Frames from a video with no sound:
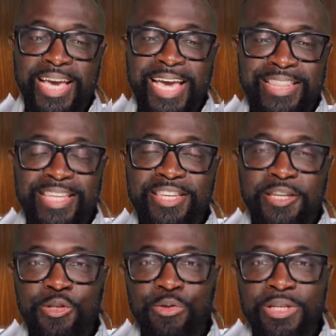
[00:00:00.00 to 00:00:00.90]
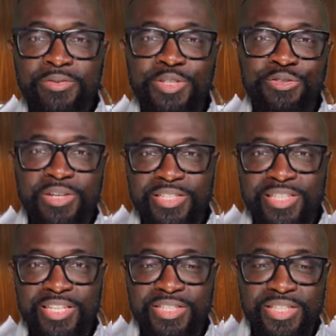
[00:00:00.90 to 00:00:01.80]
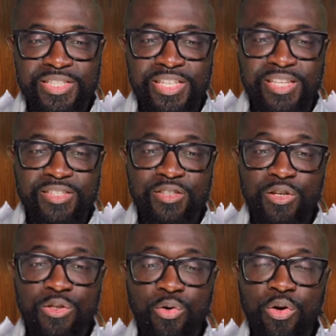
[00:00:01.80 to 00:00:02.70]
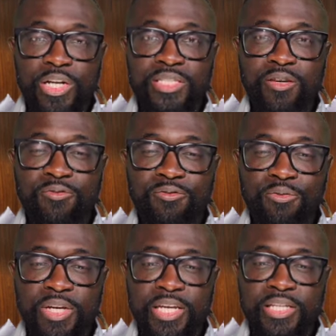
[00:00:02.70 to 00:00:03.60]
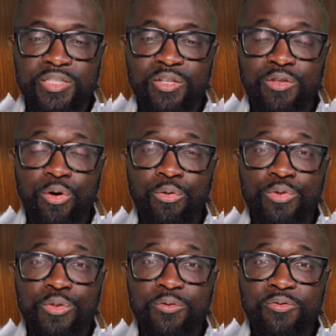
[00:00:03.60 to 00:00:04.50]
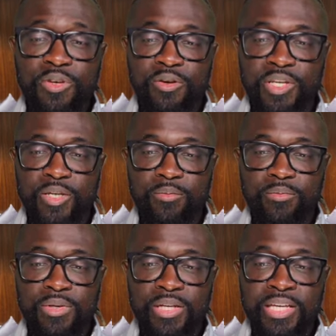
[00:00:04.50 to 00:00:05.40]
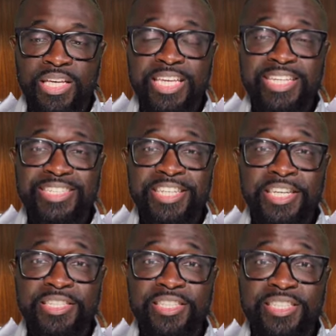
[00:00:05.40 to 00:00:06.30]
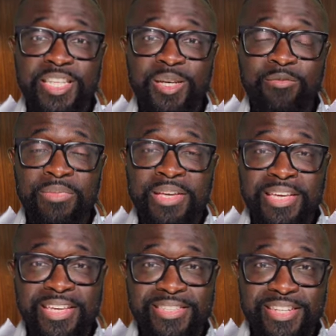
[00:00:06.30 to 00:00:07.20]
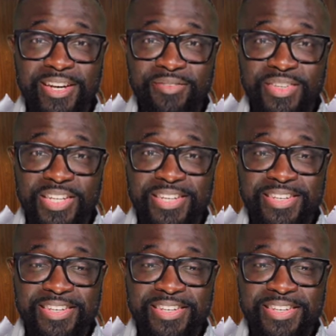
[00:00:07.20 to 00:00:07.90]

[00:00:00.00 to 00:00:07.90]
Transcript: And then the New Living Translation, it says, the Lord is a friend to those who fear Him. He teaches them His covenant.